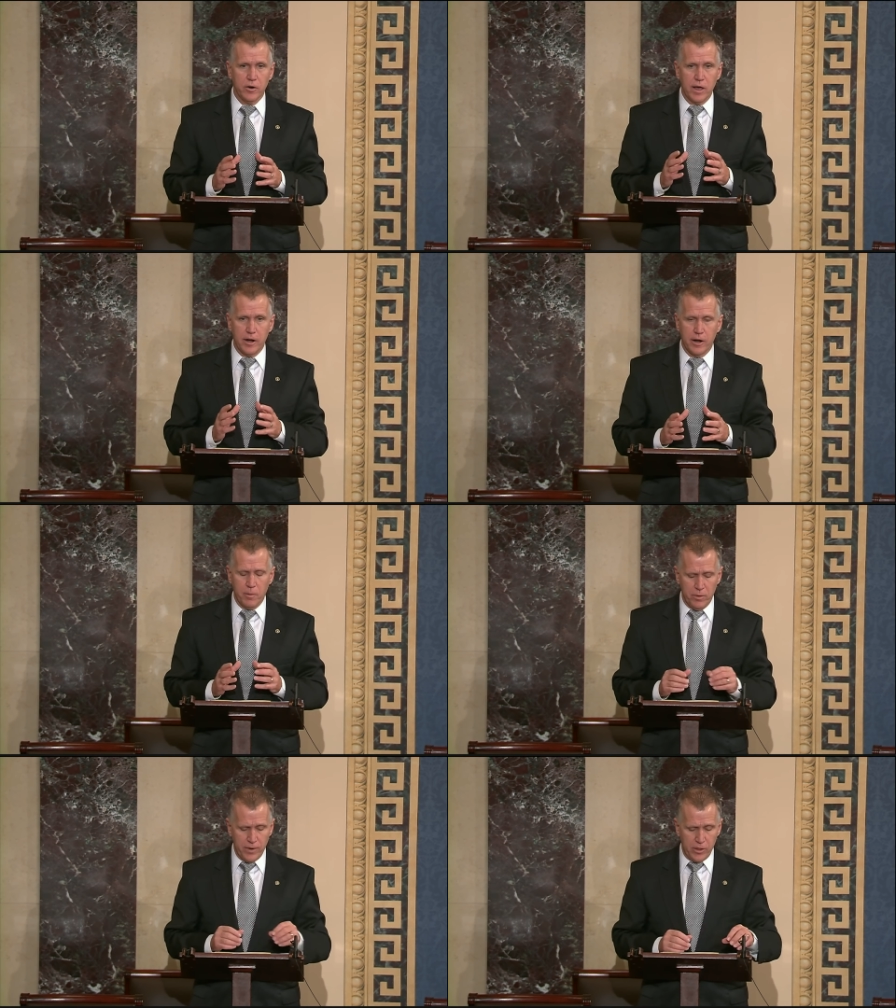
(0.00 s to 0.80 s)
and a
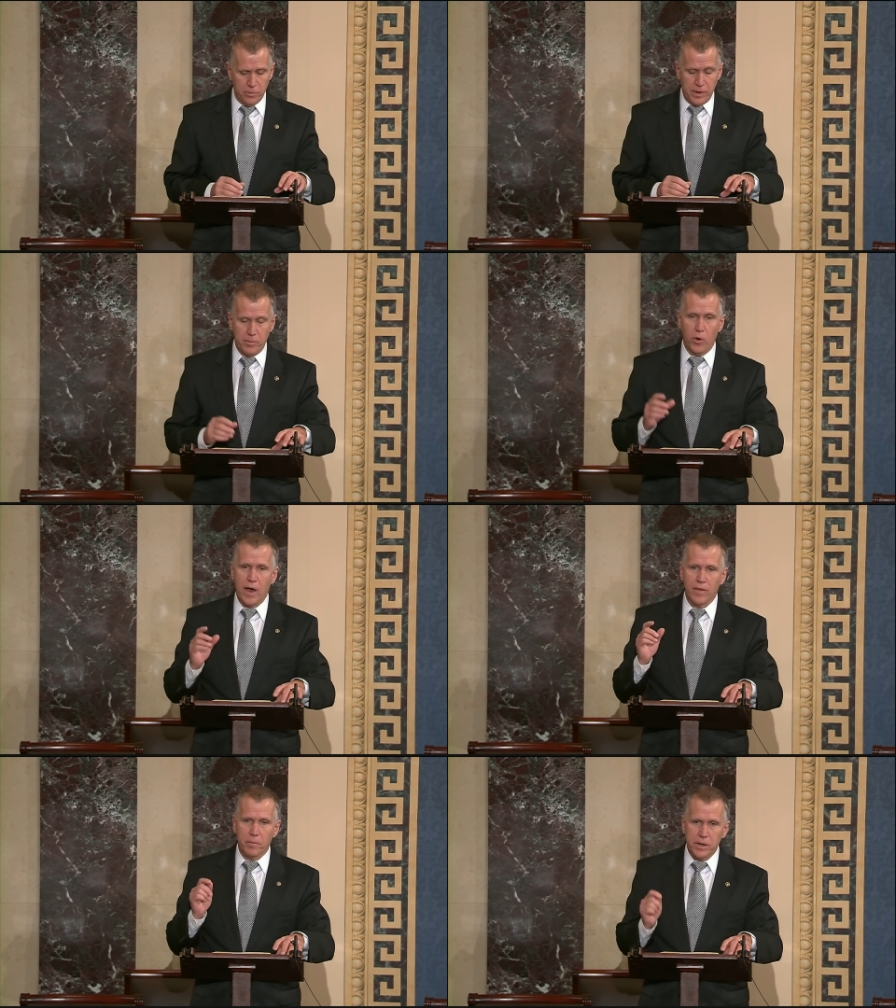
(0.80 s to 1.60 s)
number of other people
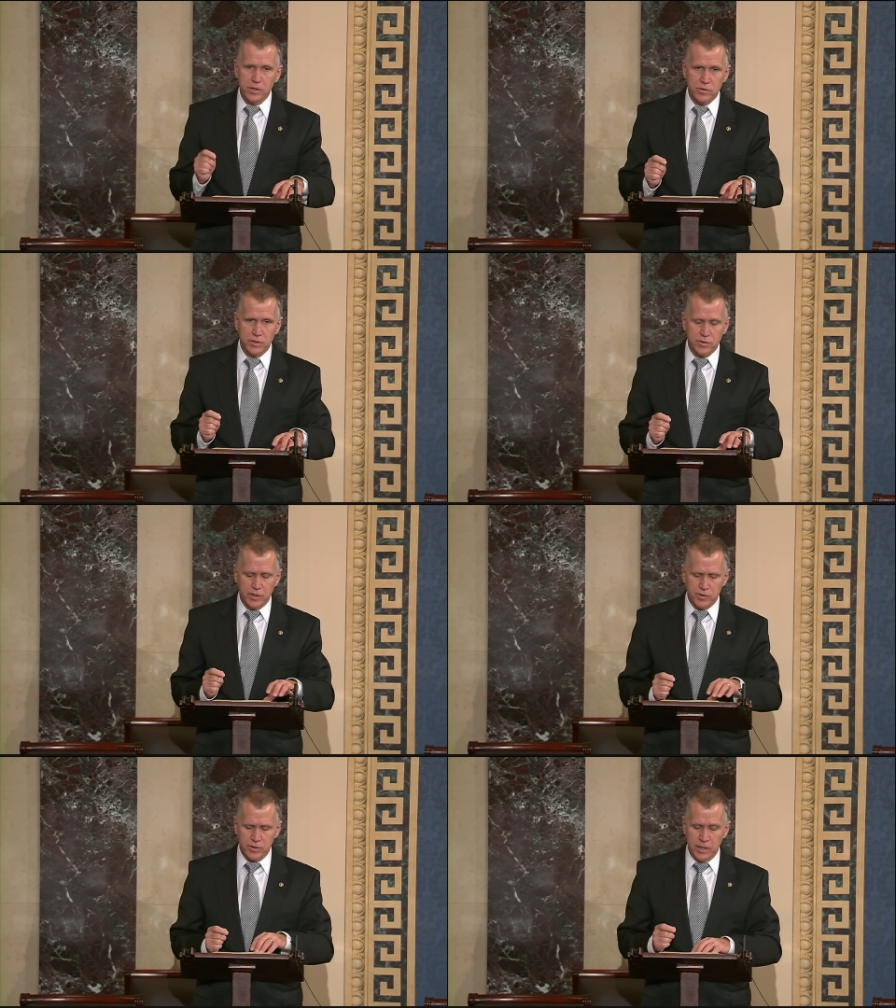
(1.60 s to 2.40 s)
and the
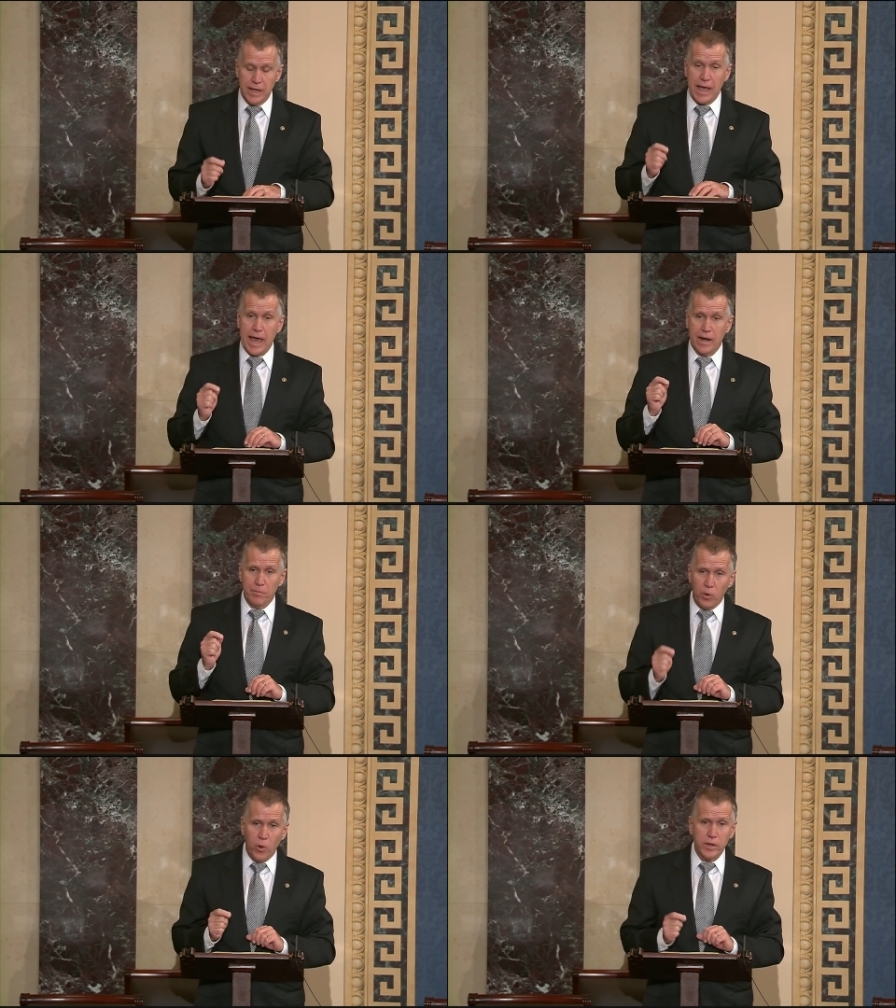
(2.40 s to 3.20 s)
businesses and
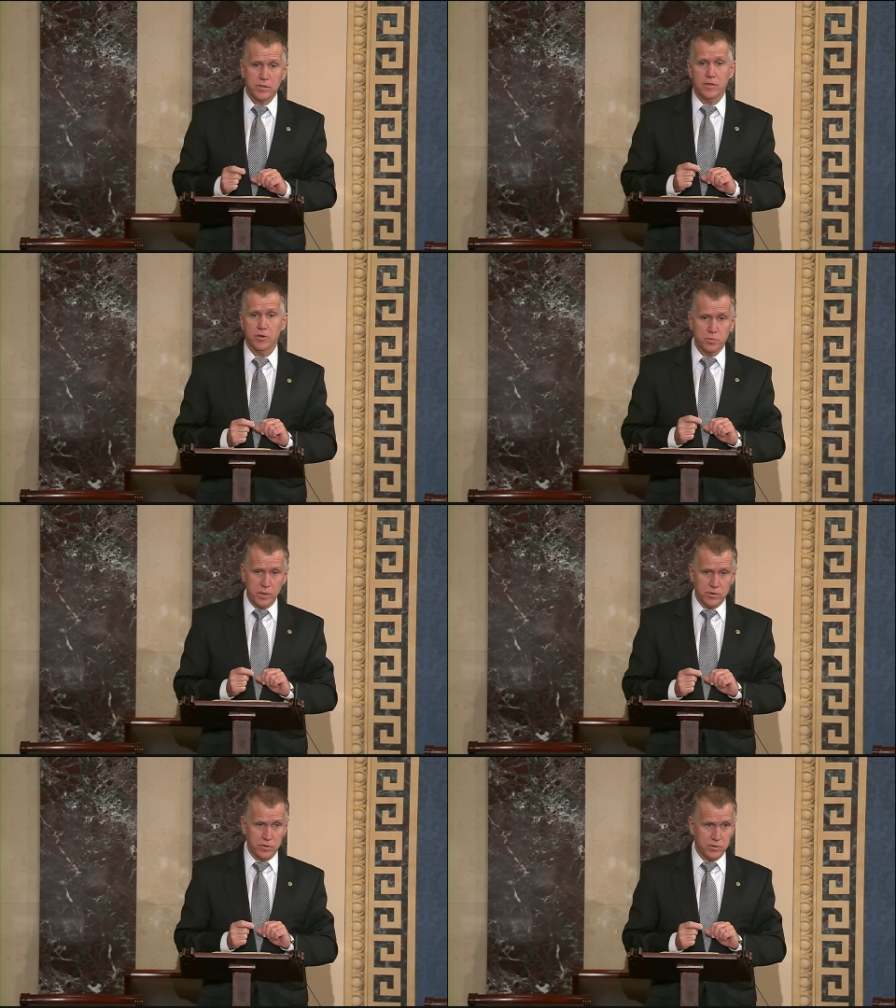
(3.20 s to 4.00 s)
employees in those
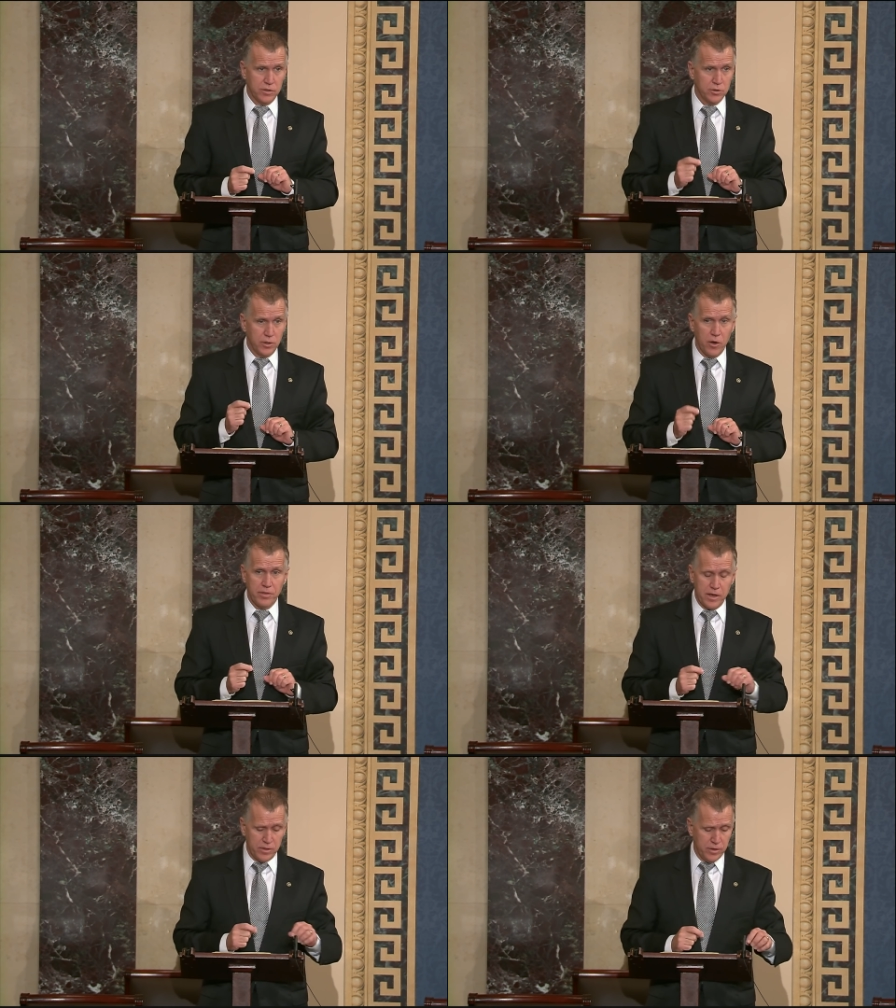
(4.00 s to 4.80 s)
businesses who don't
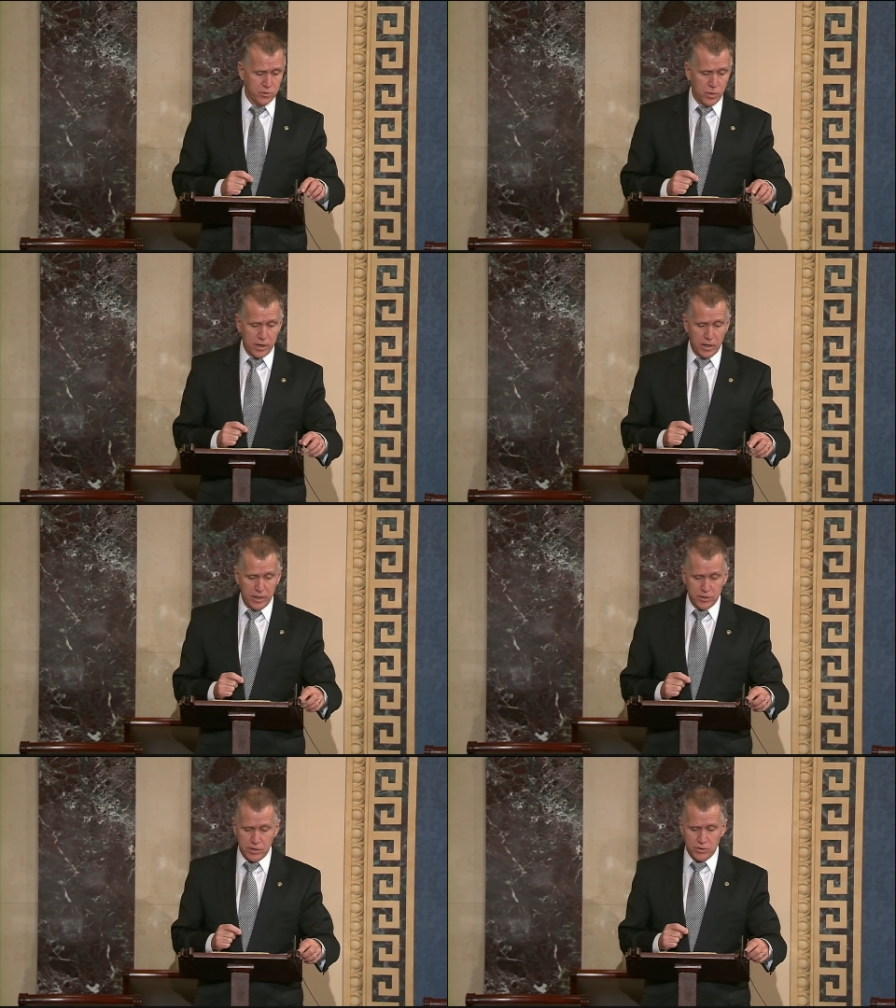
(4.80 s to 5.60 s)
think that this
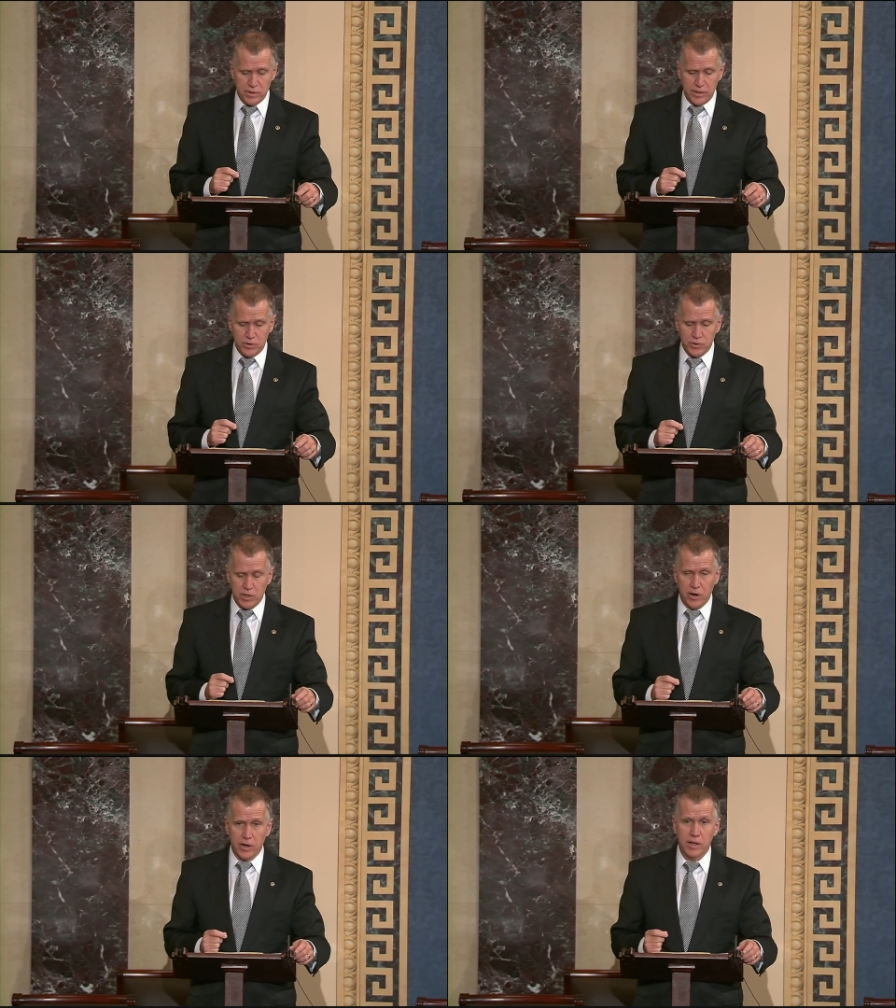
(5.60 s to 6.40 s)
regulation is
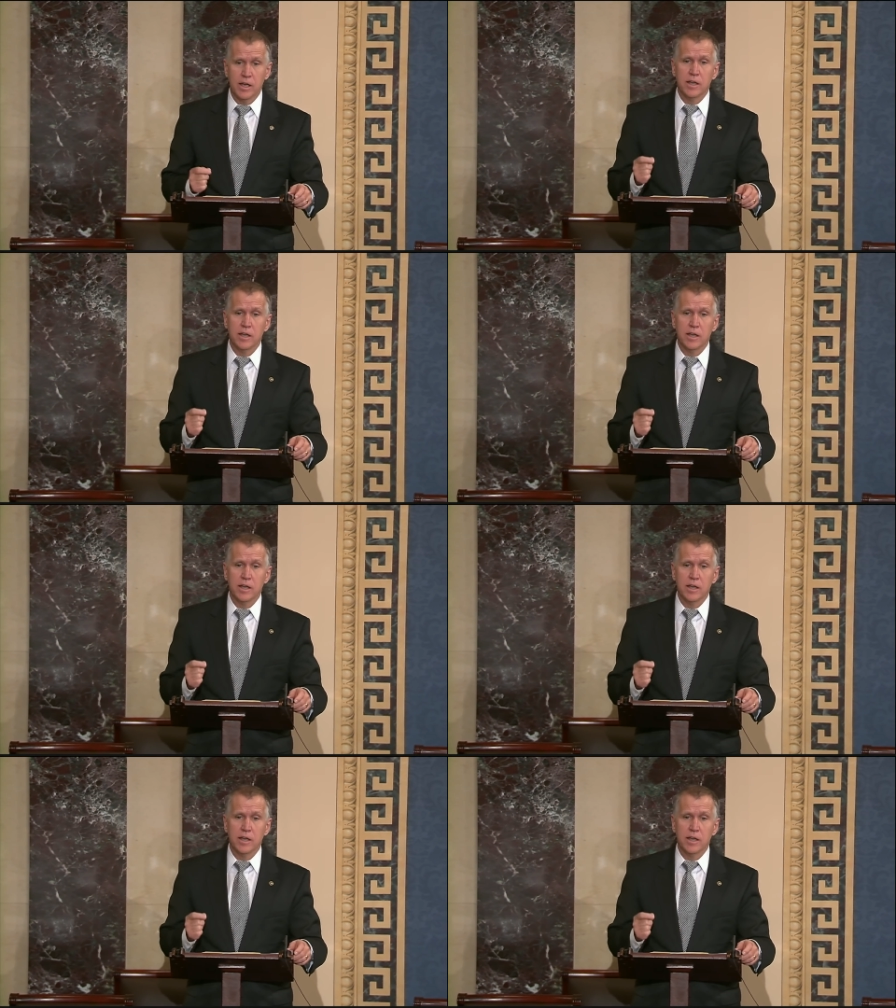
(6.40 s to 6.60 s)
necessary